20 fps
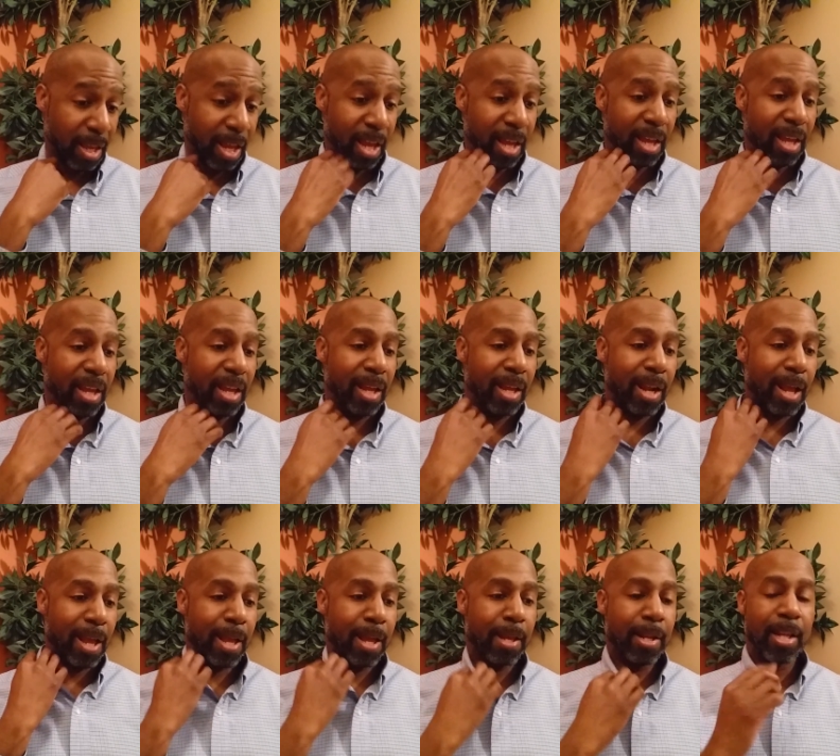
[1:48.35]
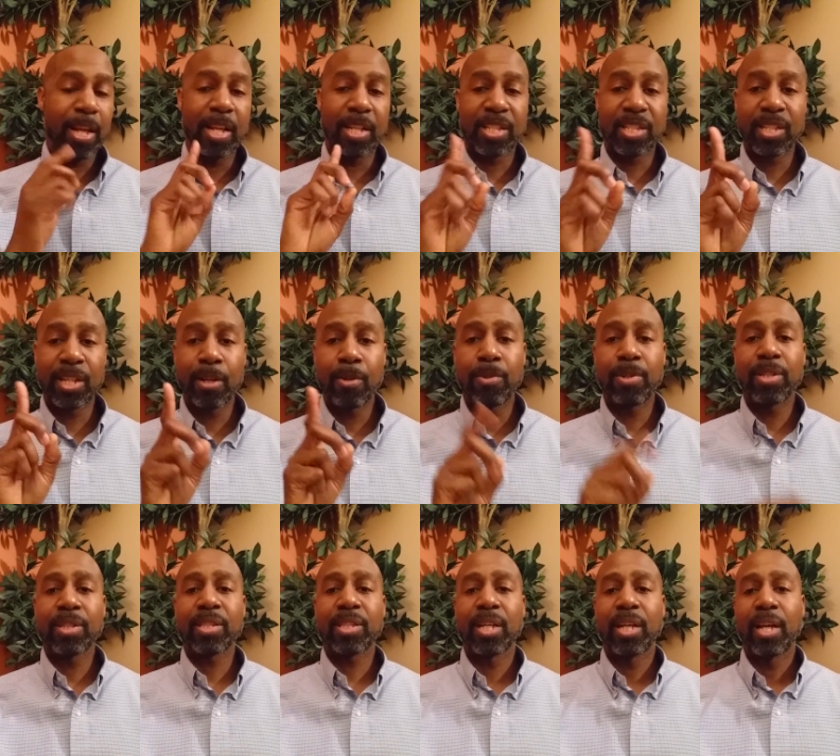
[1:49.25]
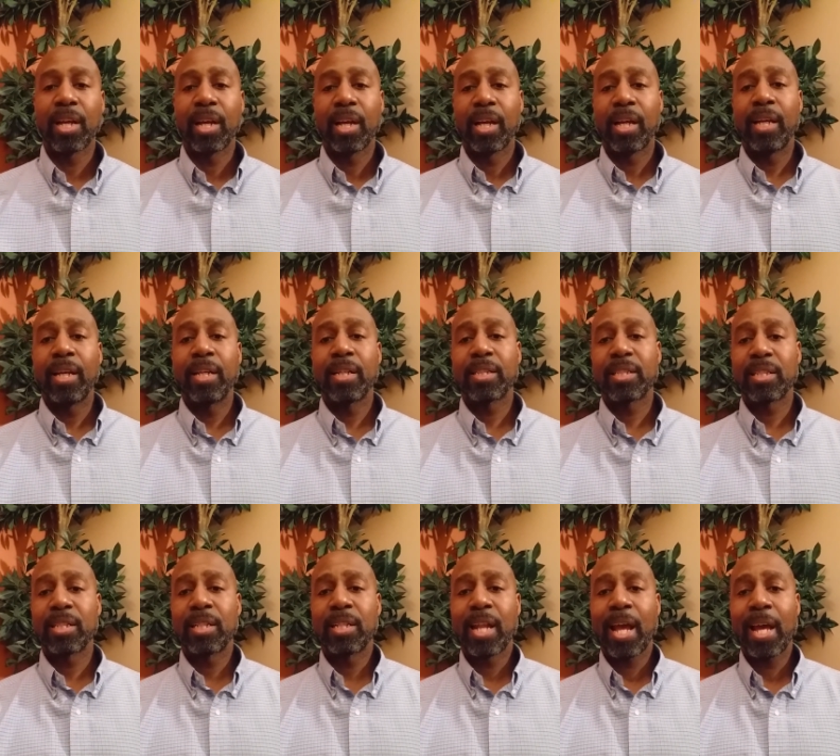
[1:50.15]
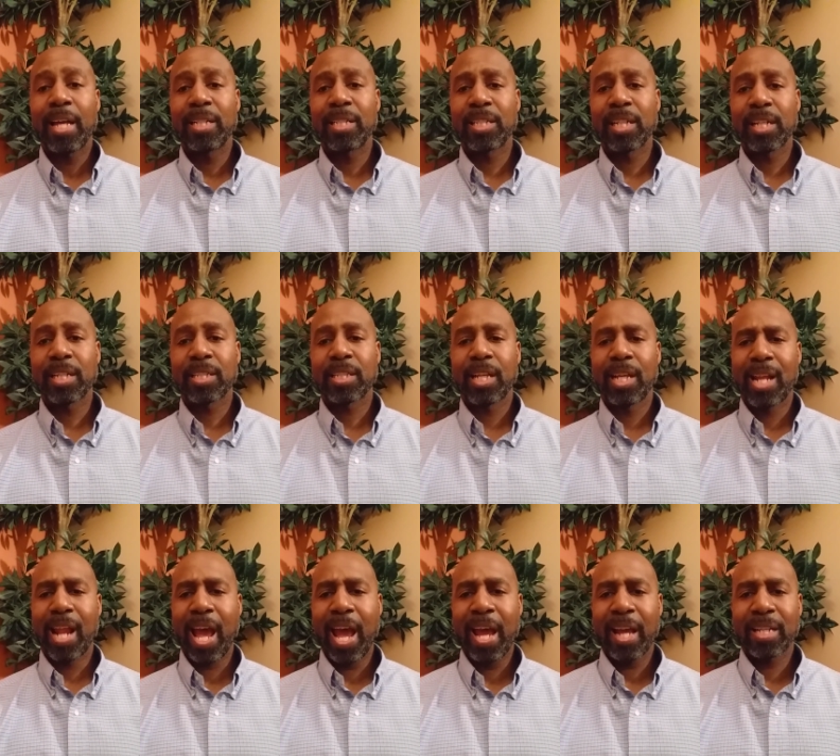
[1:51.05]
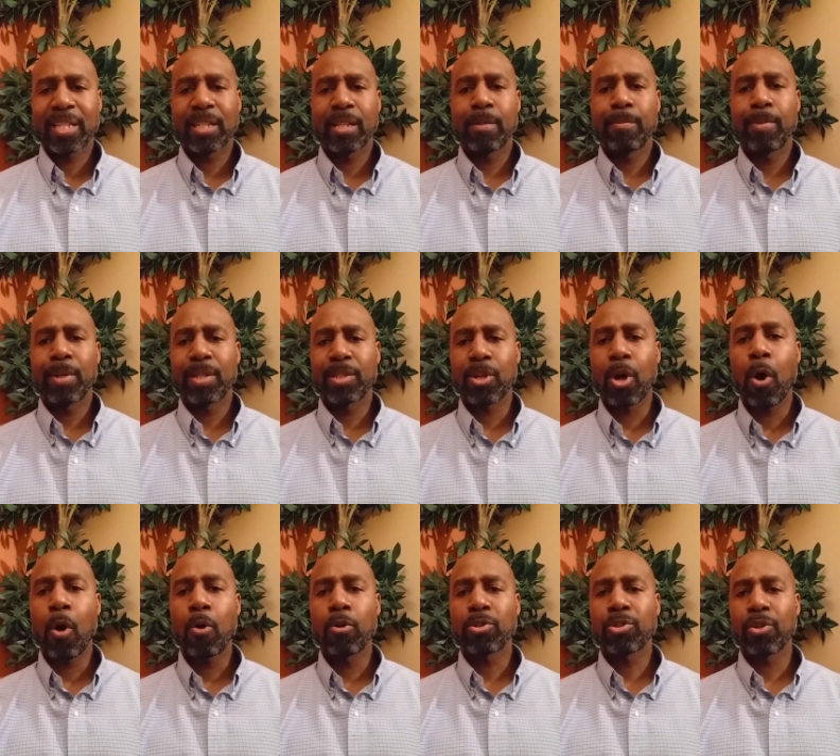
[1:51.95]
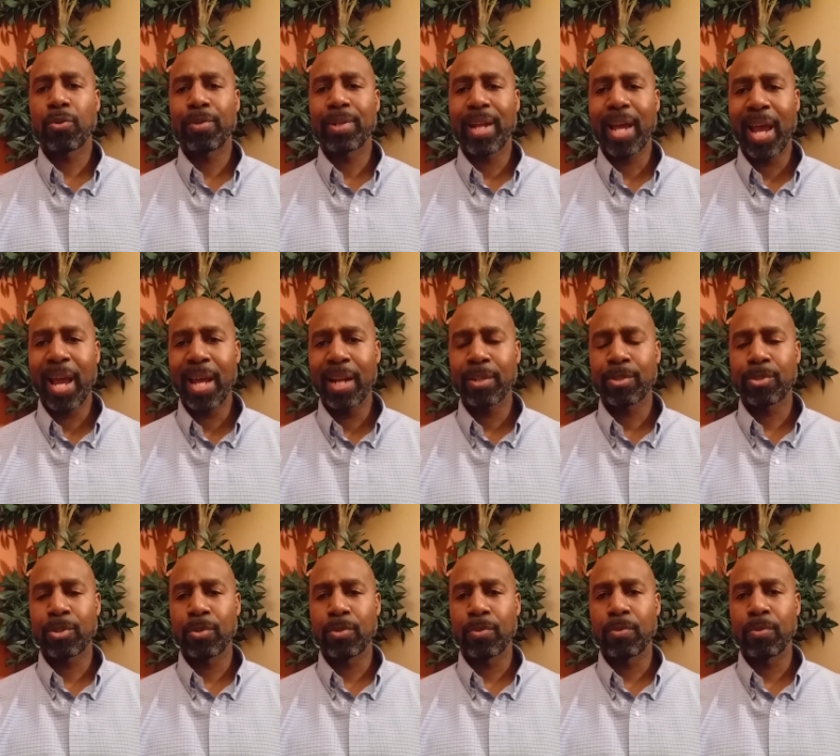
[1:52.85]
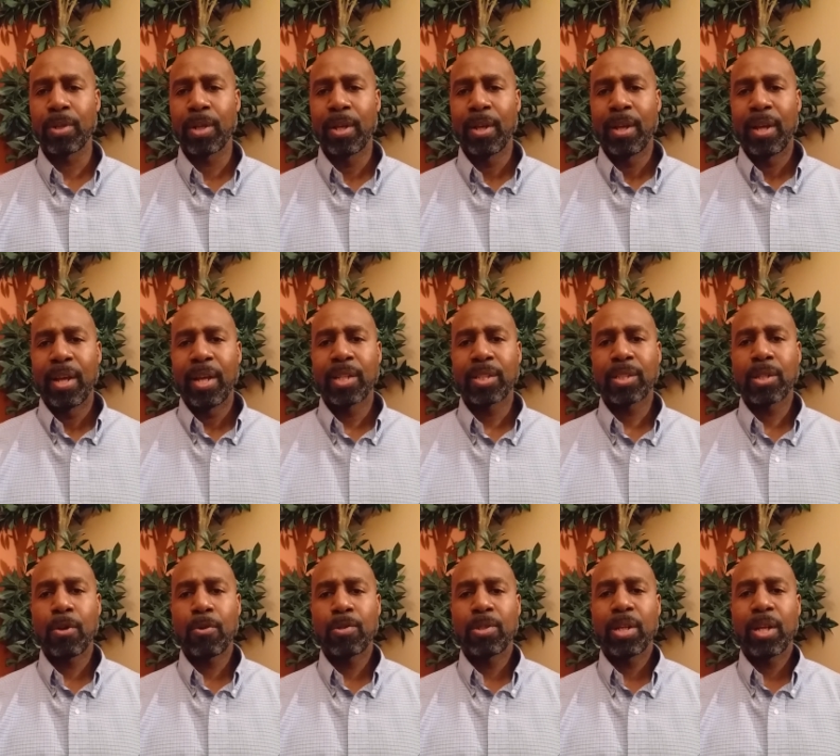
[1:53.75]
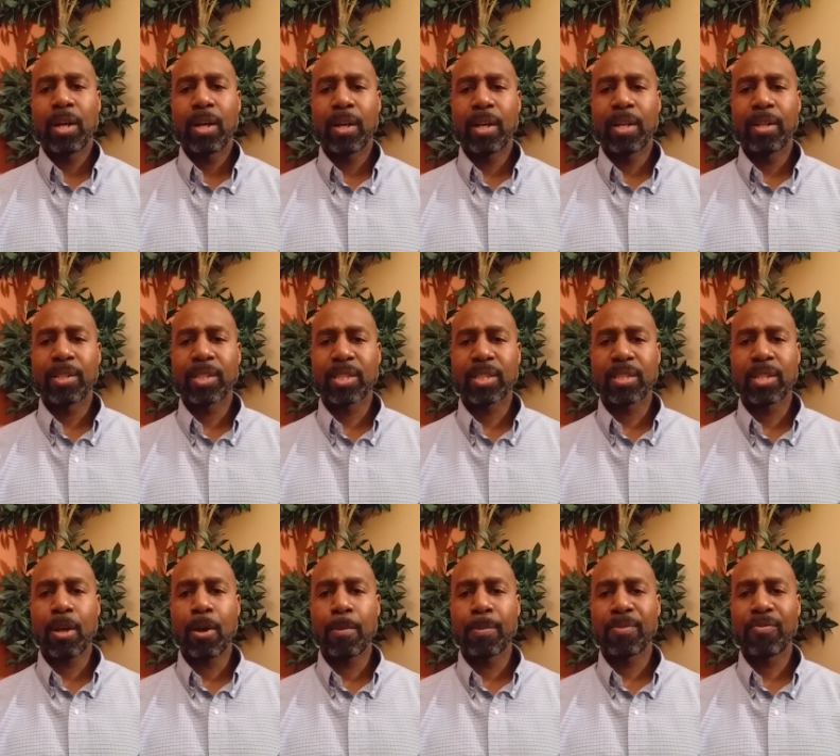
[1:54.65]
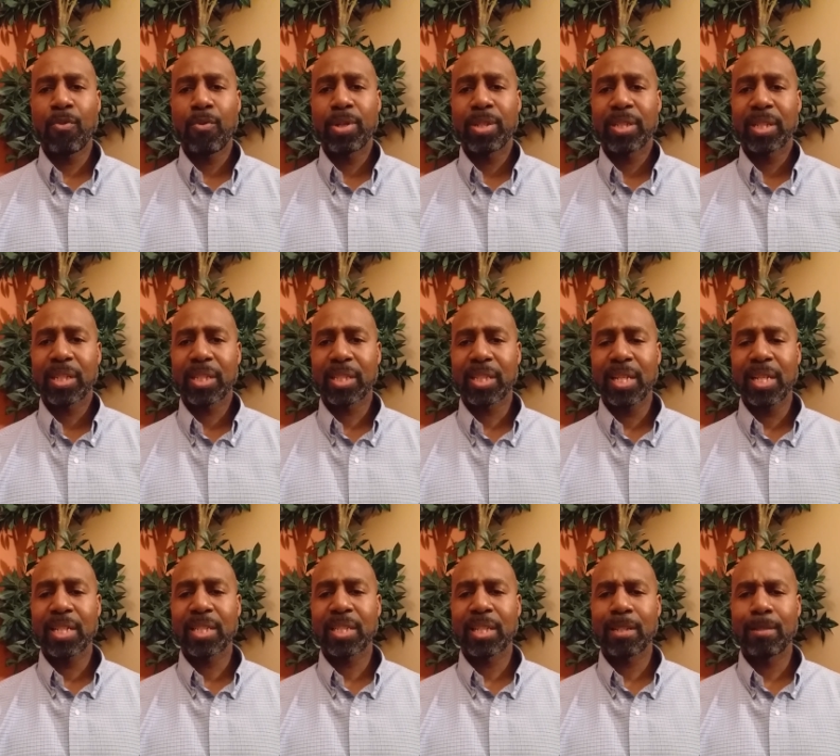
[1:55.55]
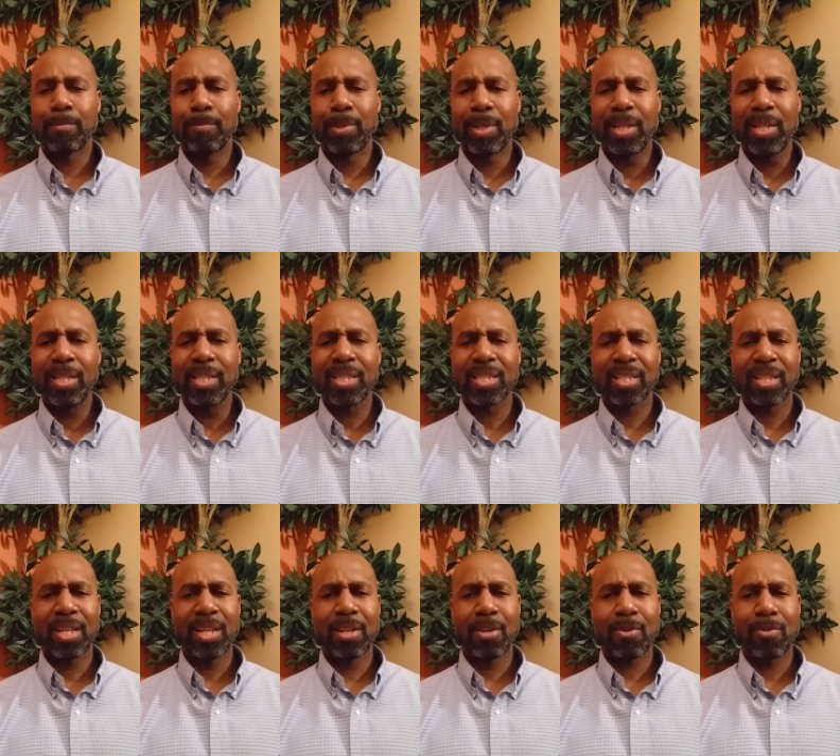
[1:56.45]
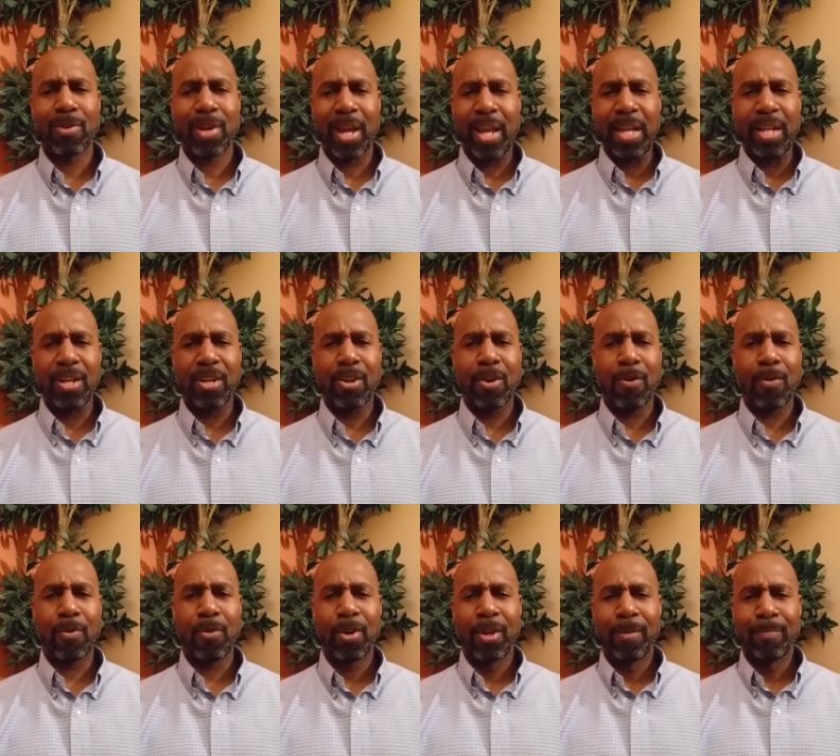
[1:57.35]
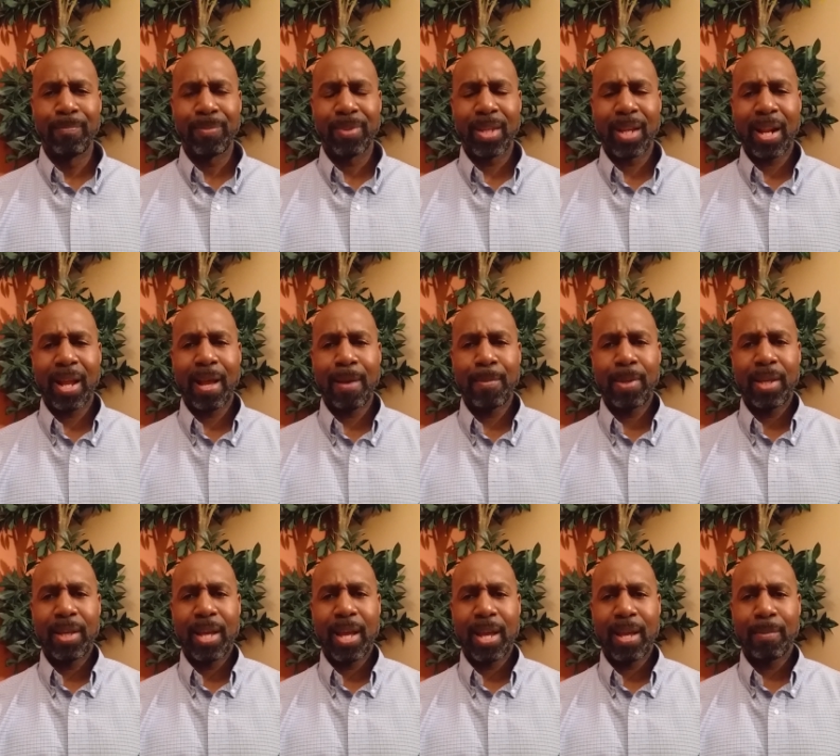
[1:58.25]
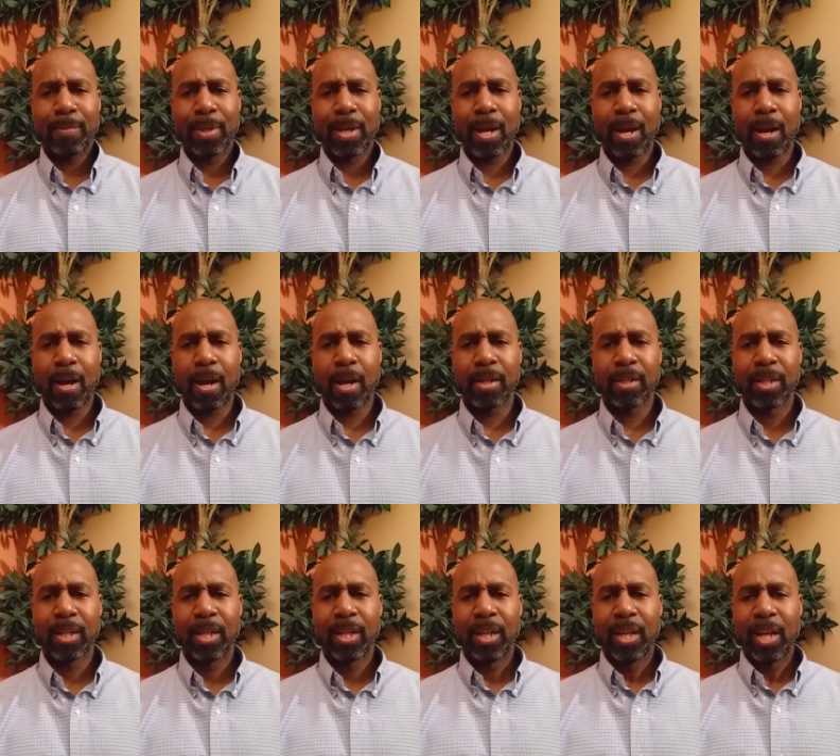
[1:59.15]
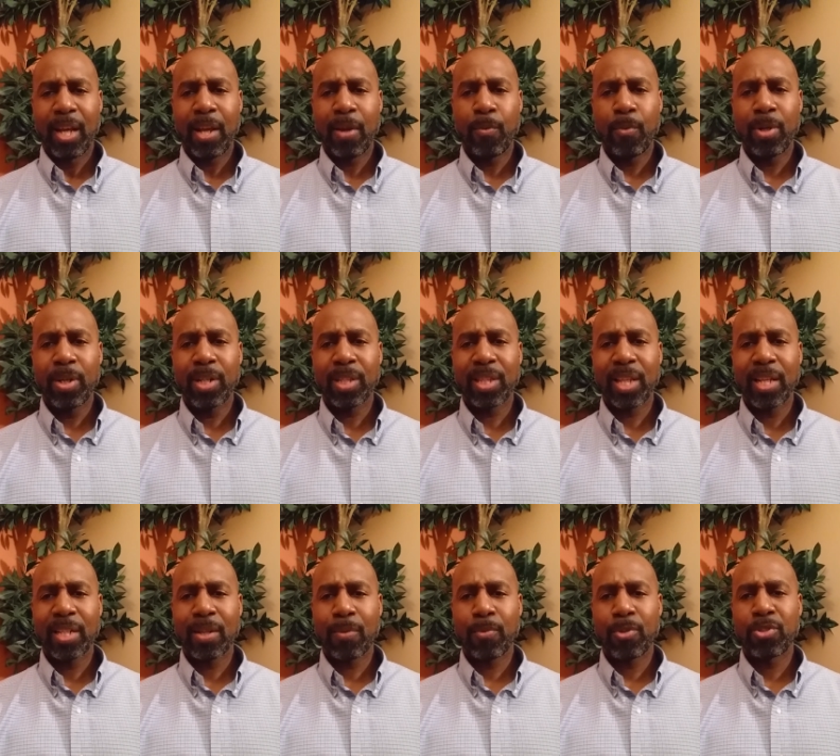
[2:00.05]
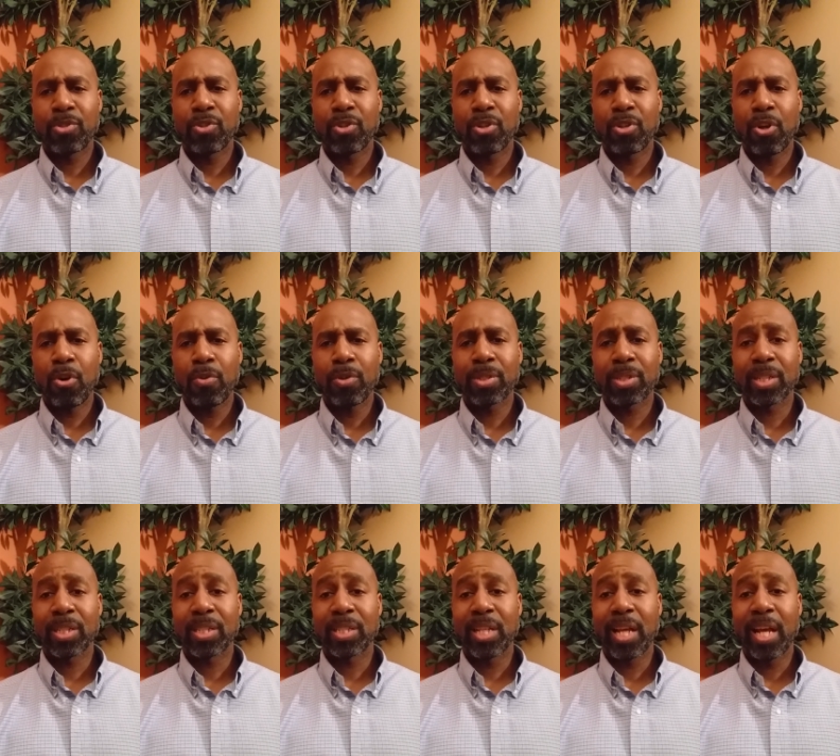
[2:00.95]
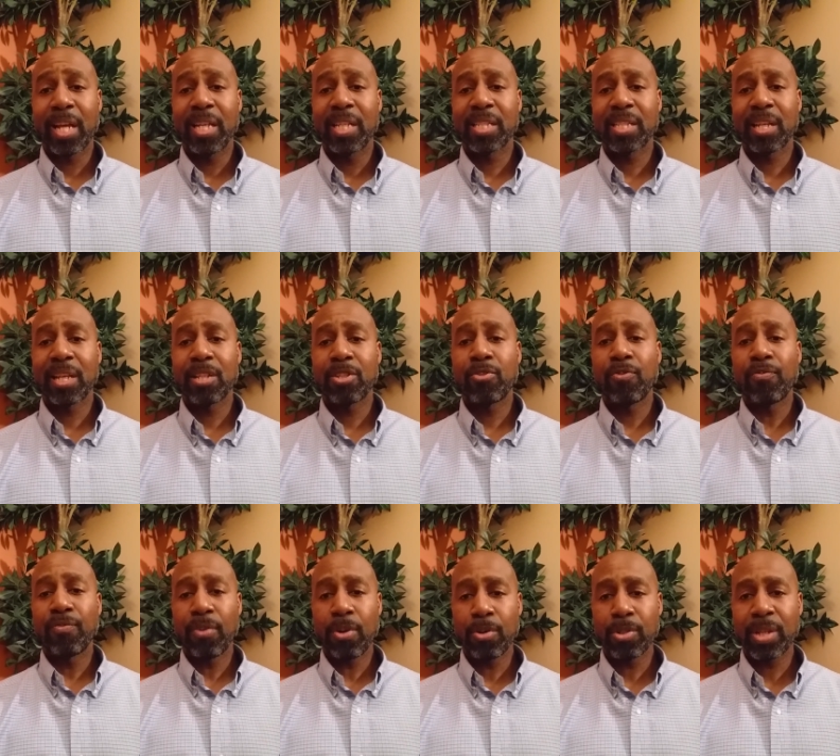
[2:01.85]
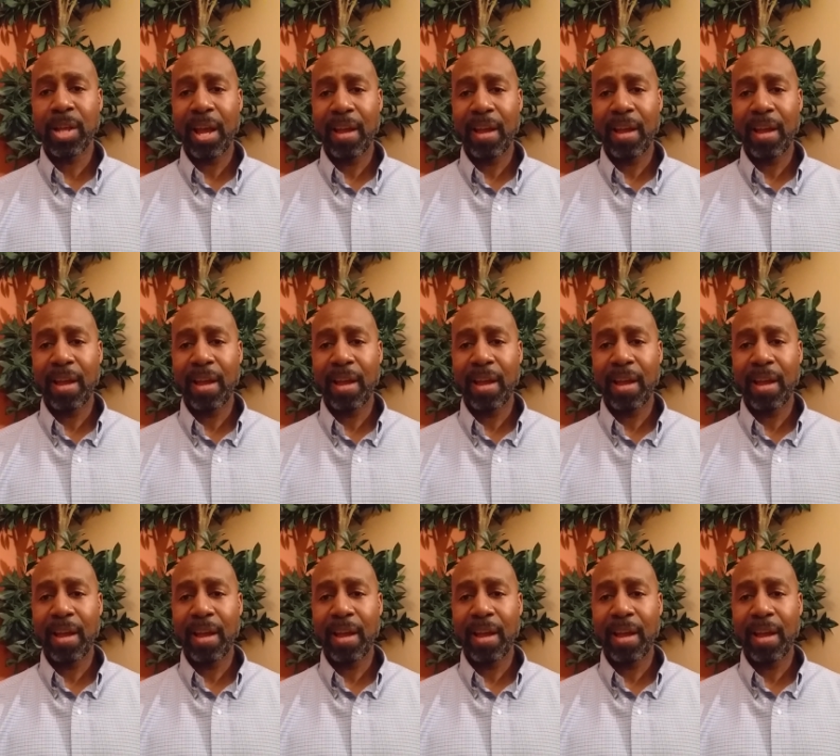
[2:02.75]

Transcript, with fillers: And, and, and, and stillness is not just an action, but it's also an attitude. And so uh, in Psalms 46:10 it says, Be still and know that I am God. And one of the things I want you to notice is that he says you first